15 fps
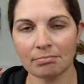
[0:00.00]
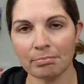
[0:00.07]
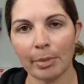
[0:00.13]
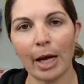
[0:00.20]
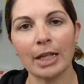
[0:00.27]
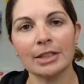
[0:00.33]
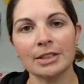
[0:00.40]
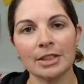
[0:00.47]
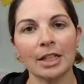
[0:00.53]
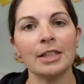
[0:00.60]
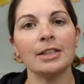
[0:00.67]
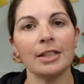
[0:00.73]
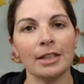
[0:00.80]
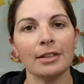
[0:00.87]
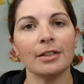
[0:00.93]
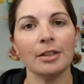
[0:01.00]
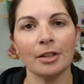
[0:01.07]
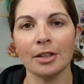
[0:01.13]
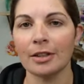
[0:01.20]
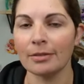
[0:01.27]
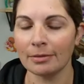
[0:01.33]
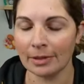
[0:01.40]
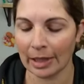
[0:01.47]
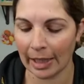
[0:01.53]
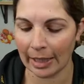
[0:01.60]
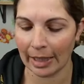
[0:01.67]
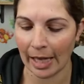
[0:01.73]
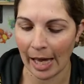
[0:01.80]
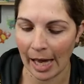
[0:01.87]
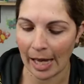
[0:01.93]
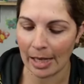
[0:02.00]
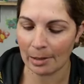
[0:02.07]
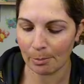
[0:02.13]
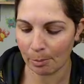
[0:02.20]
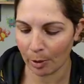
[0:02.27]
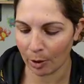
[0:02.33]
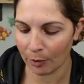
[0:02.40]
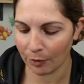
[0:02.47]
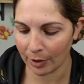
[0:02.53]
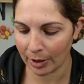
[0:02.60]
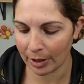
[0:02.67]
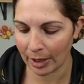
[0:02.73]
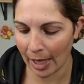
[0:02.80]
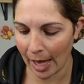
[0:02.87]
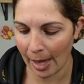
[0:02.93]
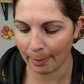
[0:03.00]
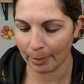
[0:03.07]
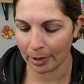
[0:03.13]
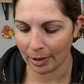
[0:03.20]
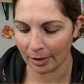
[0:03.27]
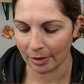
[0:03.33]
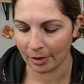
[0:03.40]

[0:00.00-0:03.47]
Box Dun did good. Like, I am perfectly happy